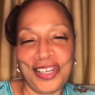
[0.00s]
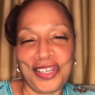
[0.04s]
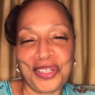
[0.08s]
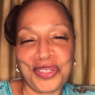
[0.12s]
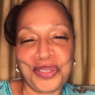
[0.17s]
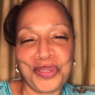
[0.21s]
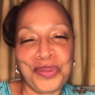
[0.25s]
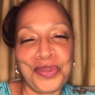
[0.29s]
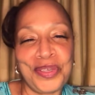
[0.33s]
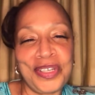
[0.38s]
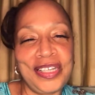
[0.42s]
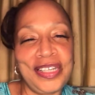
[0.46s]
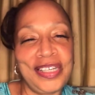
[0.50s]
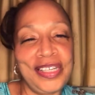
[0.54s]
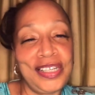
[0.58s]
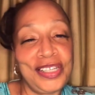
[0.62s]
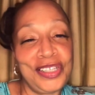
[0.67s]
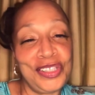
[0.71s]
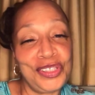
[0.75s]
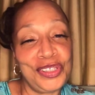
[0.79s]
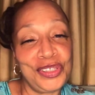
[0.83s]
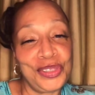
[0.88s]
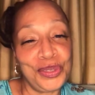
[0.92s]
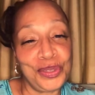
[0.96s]

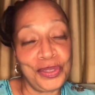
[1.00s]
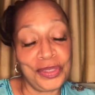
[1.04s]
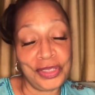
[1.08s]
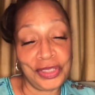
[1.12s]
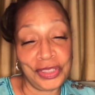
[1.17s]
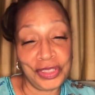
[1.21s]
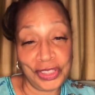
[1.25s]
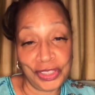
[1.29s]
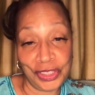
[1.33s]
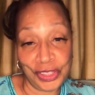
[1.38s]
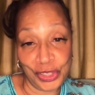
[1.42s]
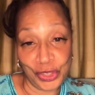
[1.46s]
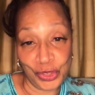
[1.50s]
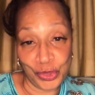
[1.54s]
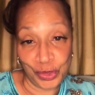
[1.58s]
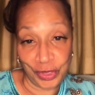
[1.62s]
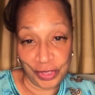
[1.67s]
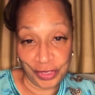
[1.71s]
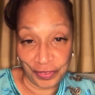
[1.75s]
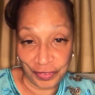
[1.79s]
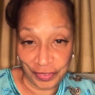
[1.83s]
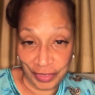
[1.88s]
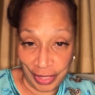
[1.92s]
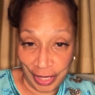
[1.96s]
Greetings to the children
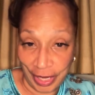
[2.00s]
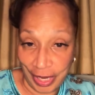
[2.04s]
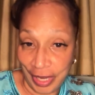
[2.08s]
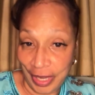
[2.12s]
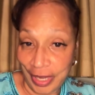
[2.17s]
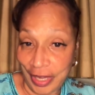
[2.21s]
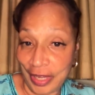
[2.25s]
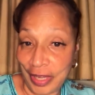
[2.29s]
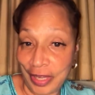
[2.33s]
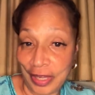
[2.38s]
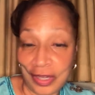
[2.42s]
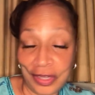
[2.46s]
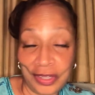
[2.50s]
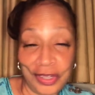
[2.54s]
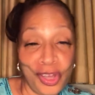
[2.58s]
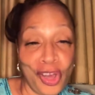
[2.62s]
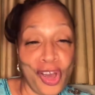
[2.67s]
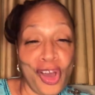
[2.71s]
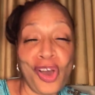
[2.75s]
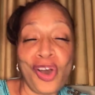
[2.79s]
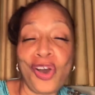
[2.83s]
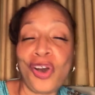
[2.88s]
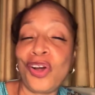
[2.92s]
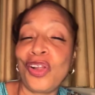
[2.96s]
of God
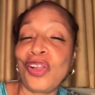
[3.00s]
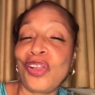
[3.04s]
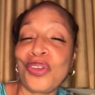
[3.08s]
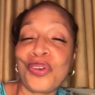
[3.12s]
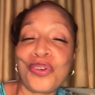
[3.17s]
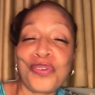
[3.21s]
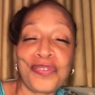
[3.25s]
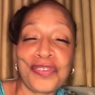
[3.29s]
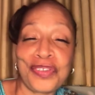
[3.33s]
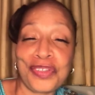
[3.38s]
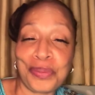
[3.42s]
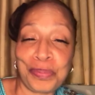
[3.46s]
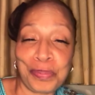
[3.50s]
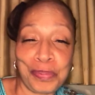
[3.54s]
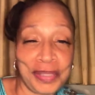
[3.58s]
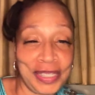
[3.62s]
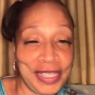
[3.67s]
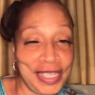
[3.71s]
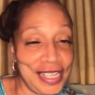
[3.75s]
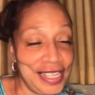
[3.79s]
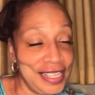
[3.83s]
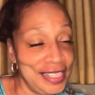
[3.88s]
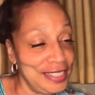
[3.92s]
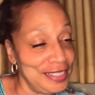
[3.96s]
all over the
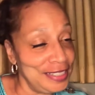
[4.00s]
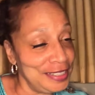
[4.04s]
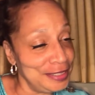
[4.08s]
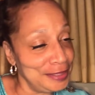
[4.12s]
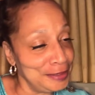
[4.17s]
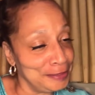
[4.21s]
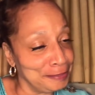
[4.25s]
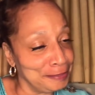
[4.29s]
planet.